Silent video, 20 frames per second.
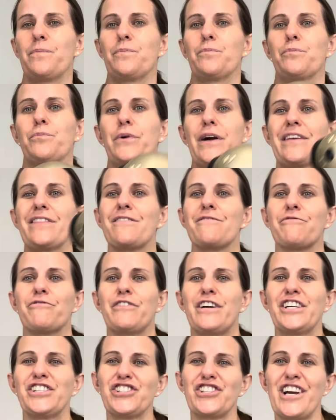breath of
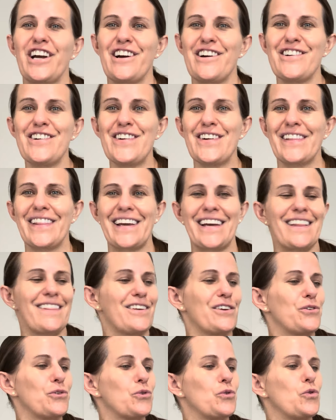fresh air or like a
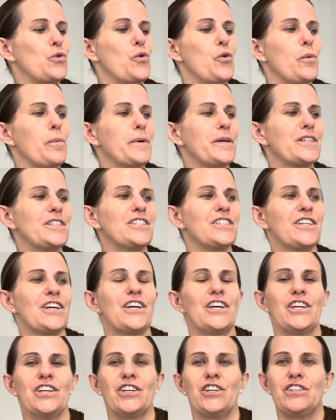little cool burst,
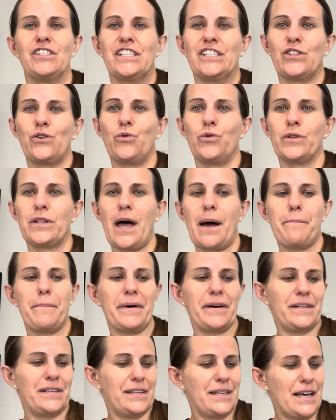you just hold that
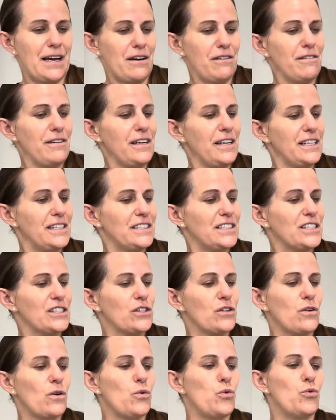button down and it's
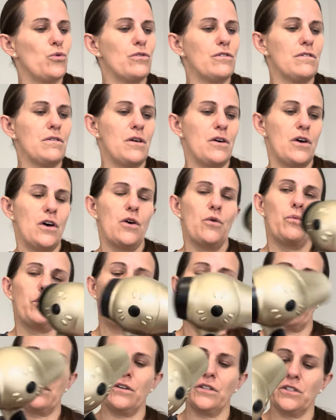cool. What
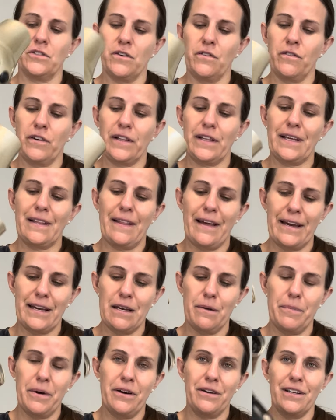I also really like
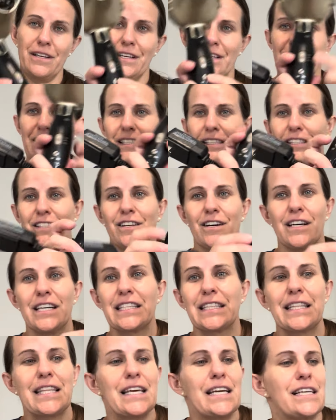about it is it's
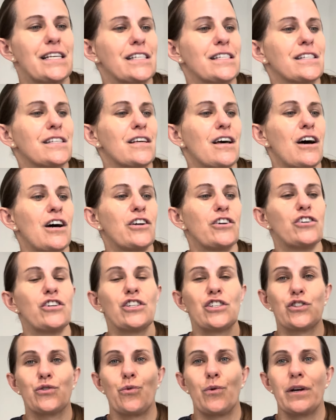got this
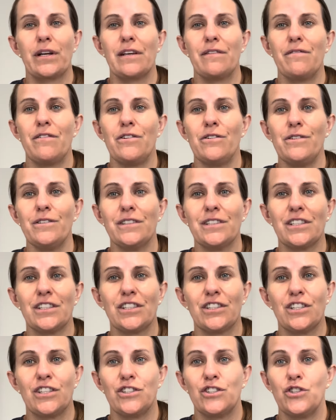120 volt
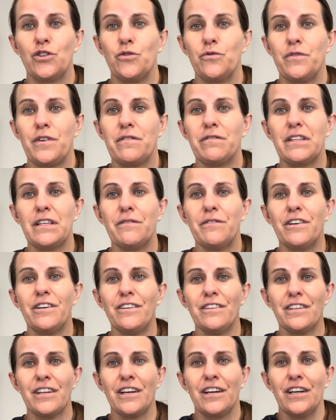to 250
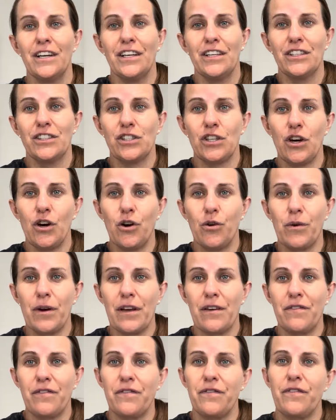volt. So
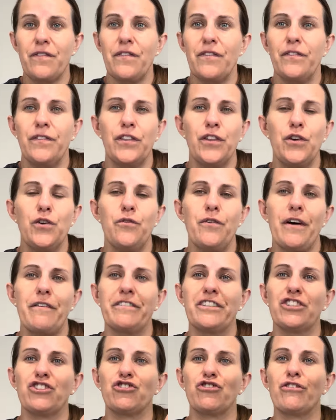if you've ever
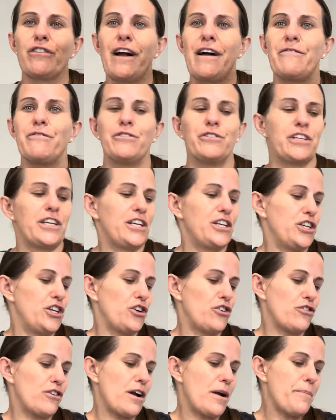traveled in
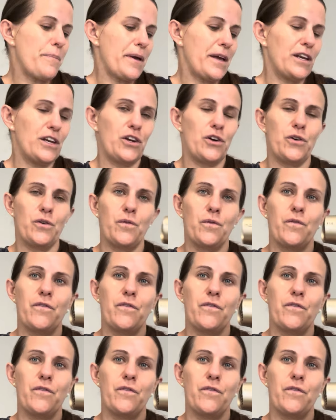Europe and you're